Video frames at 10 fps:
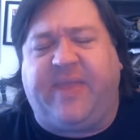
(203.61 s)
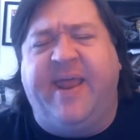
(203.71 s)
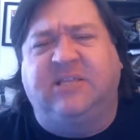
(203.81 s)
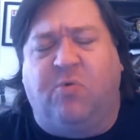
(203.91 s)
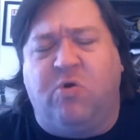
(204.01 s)

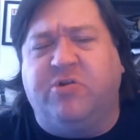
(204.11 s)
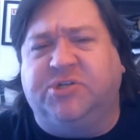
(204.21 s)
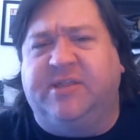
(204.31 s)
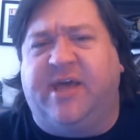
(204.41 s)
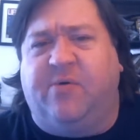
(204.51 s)
And it's more
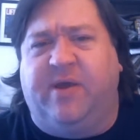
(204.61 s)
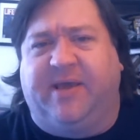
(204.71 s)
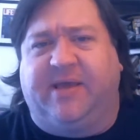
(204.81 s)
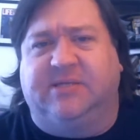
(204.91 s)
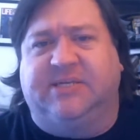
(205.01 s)
interesting that way
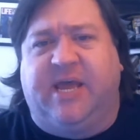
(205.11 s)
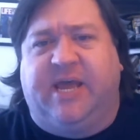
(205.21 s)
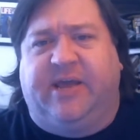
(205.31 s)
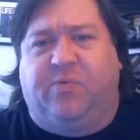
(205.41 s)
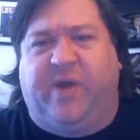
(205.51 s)
because
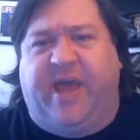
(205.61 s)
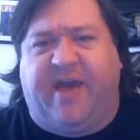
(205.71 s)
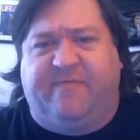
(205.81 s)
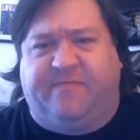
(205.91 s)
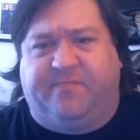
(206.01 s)
we
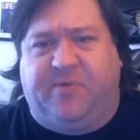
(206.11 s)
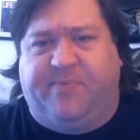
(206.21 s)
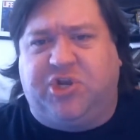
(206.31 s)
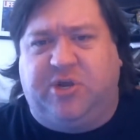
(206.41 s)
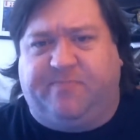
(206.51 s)
have the
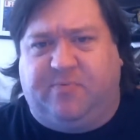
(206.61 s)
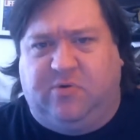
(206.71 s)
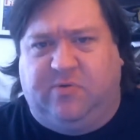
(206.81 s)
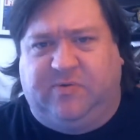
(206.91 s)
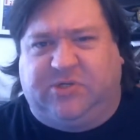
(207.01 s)
bishop,
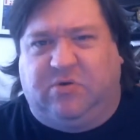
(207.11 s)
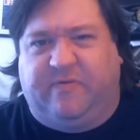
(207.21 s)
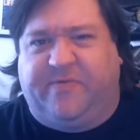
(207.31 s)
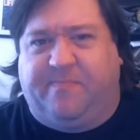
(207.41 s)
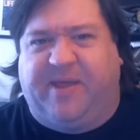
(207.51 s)
who's sort
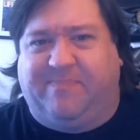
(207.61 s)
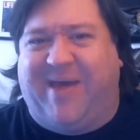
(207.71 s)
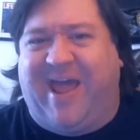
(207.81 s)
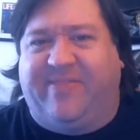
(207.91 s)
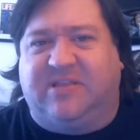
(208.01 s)
of the big
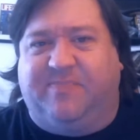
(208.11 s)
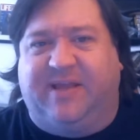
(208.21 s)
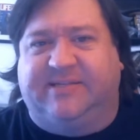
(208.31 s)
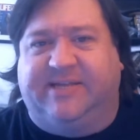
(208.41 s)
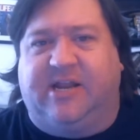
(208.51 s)
bad that's
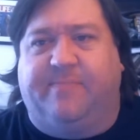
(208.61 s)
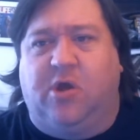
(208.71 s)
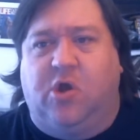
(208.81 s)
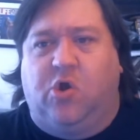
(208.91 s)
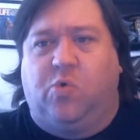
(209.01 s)
being set up.
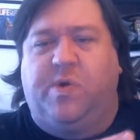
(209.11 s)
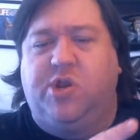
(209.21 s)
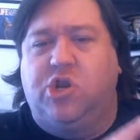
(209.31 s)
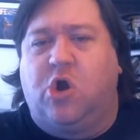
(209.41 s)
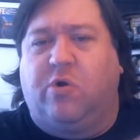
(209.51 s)

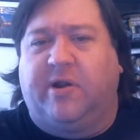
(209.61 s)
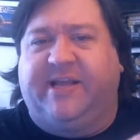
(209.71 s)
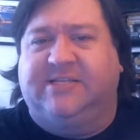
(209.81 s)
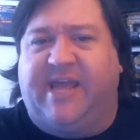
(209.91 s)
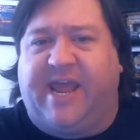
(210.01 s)
We know where
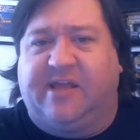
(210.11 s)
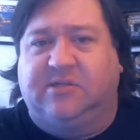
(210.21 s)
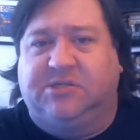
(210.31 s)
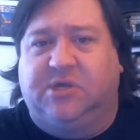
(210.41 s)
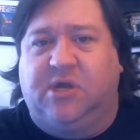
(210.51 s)
he
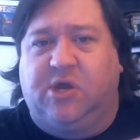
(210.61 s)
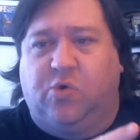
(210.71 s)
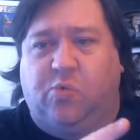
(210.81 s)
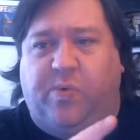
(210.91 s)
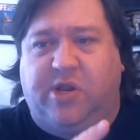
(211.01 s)
stands.
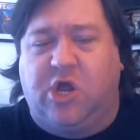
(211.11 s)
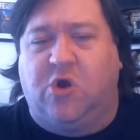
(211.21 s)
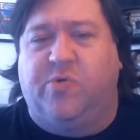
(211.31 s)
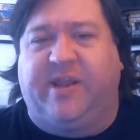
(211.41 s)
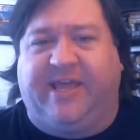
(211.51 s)
We
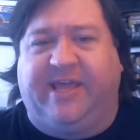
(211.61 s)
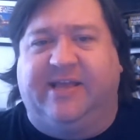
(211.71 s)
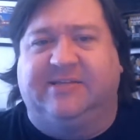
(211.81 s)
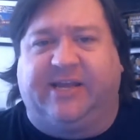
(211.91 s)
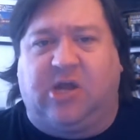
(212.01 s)
know that he
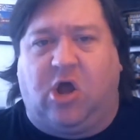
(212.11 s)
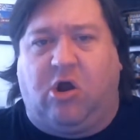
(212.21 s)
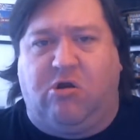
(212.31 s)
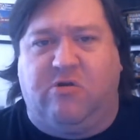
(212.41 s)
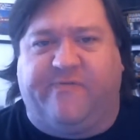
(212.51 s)
is like a
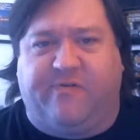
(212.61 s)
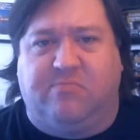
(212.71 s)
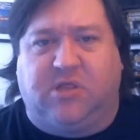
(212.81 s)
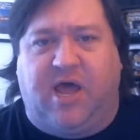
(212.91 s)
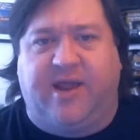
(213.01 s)
hard,
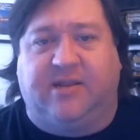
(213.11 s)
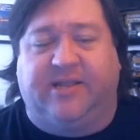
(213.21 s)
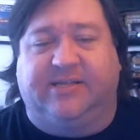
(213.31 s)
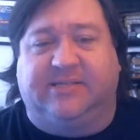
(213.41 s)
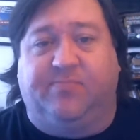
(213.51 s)
firm line
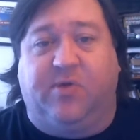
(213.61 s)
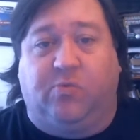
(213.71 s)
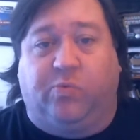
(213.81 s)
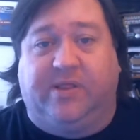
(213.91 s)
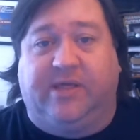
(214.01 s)
unless
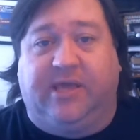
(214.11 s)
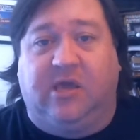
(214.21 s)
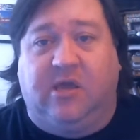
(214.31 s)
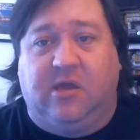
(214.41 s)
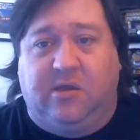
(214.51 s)
something
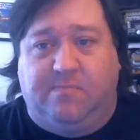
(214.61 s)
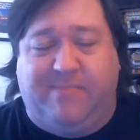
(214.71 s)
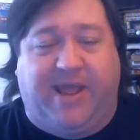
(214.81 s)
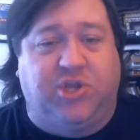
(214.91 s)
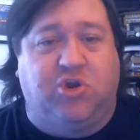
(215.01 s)
really
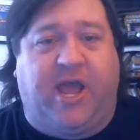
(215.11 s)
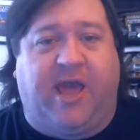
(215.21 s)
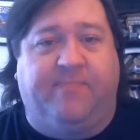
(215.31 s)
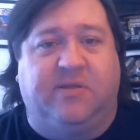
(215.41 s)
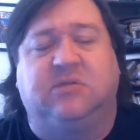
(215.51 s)
major
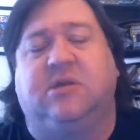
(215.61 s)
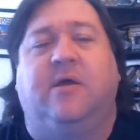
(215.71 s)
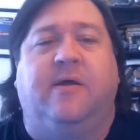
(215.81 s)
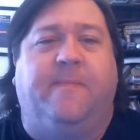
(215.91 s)
happens.